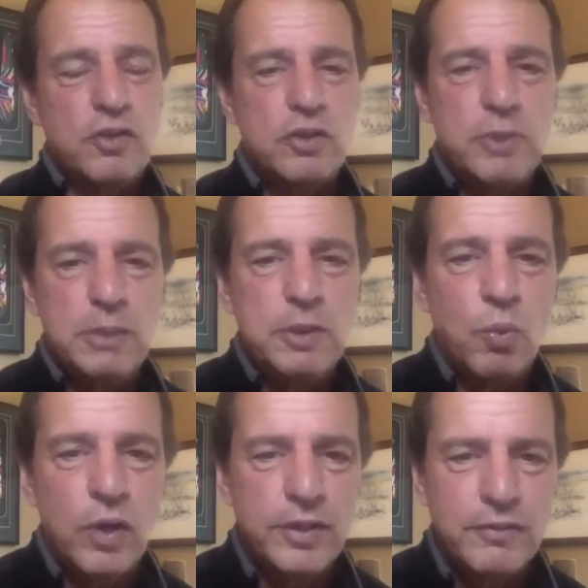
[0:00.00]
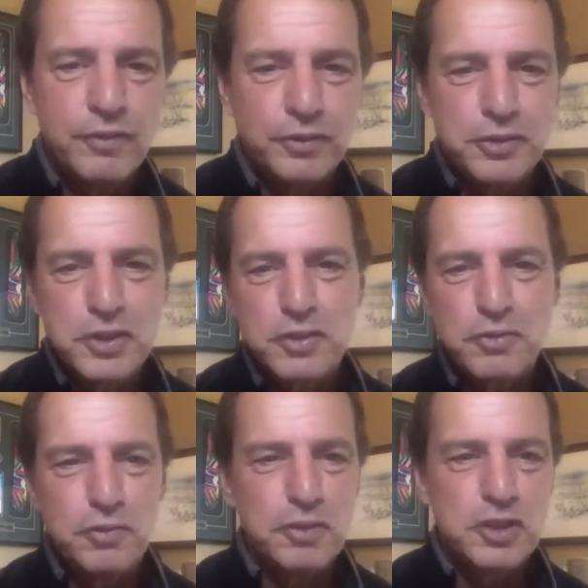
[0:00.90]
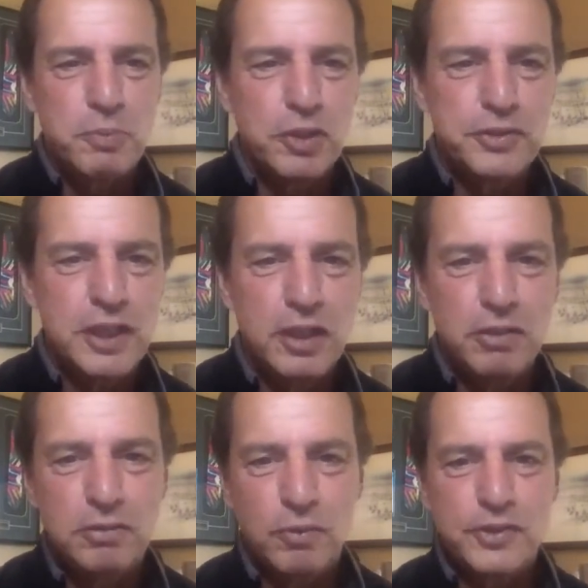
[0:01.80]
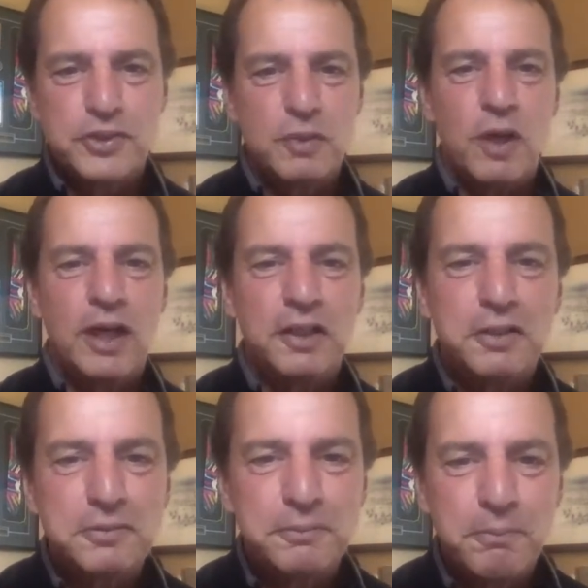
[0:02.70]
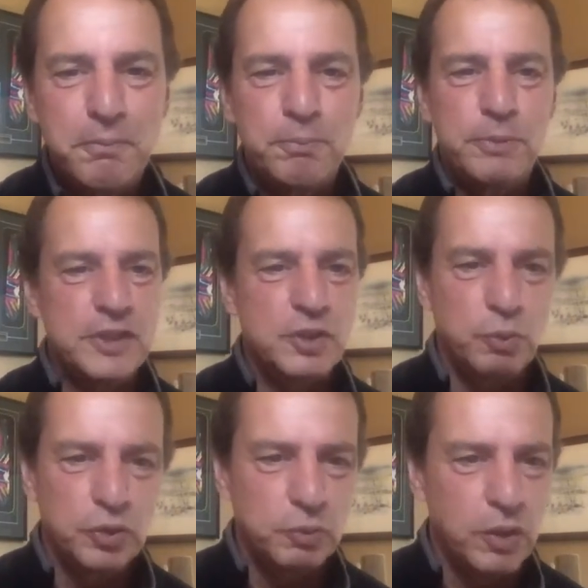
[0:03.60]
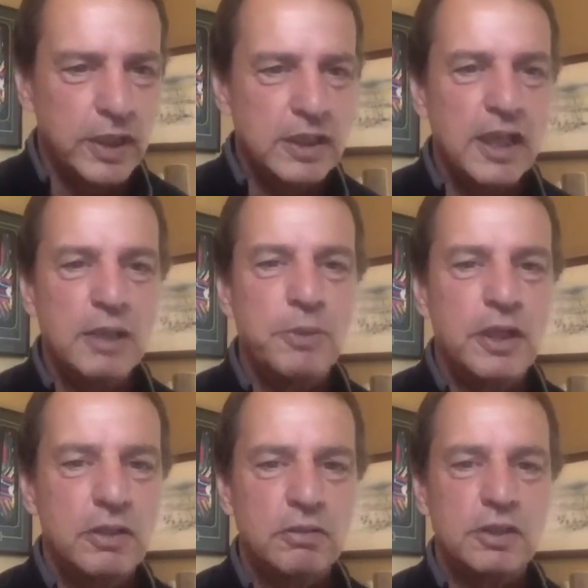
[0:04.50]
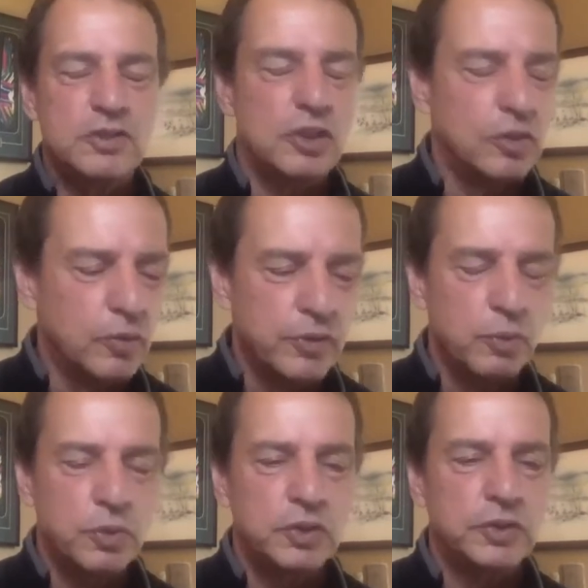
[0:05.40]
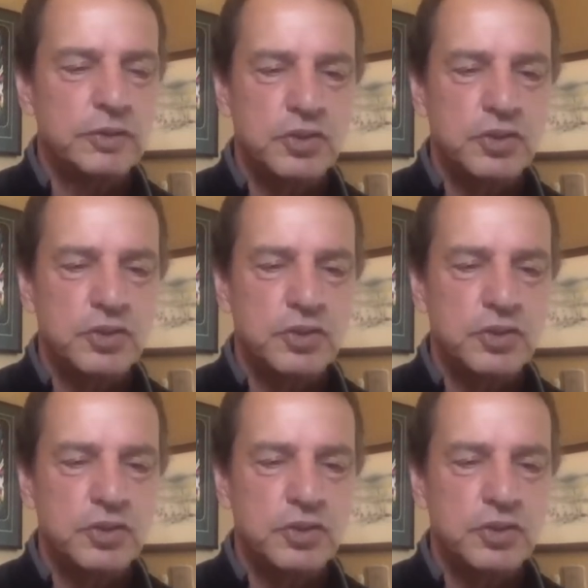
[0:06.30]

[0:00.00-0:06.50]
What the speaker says: There may be one that filters through in a small town once in a while, but it's a worldwide game now. It's all over the world.